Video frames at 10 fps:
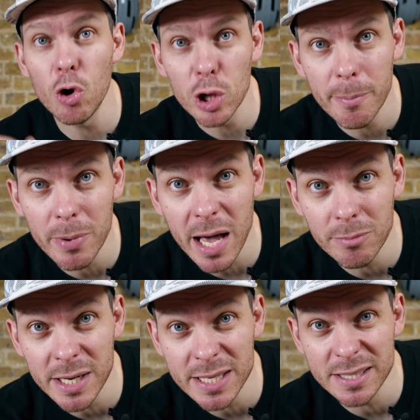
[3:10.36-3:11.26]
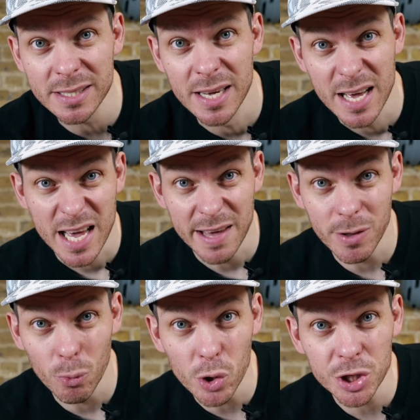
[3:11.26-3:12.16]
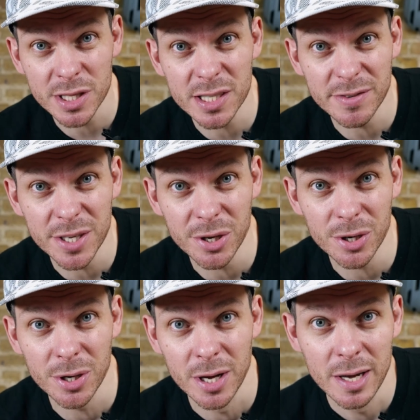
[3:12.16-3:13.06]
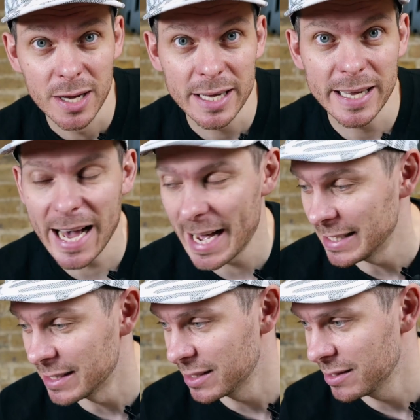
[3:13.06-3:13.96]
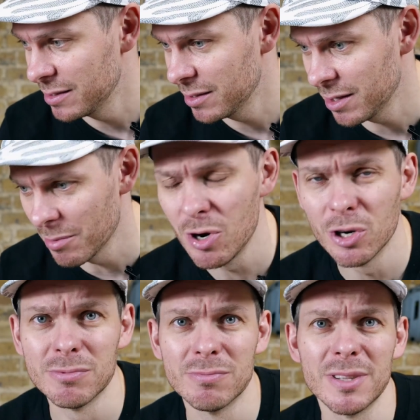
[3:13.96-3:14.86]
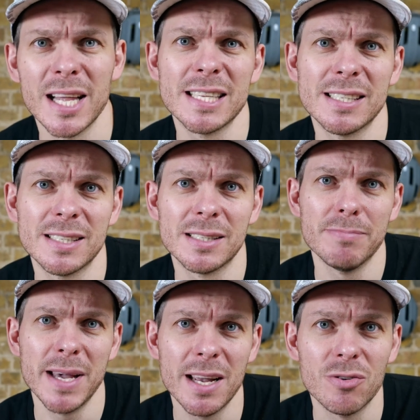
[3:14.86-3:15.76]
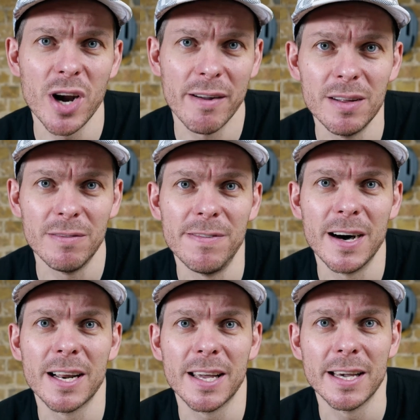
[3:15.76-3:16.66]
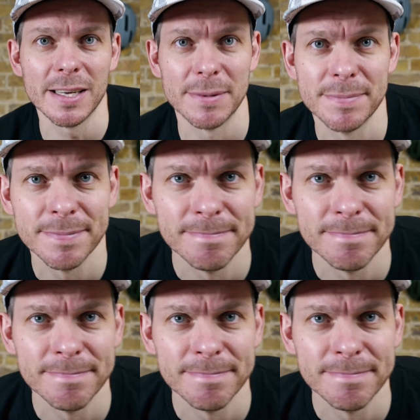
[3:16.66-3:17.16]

for all the bike brands, if you're watching this video, guys, come on, let's make gravel fun again. But the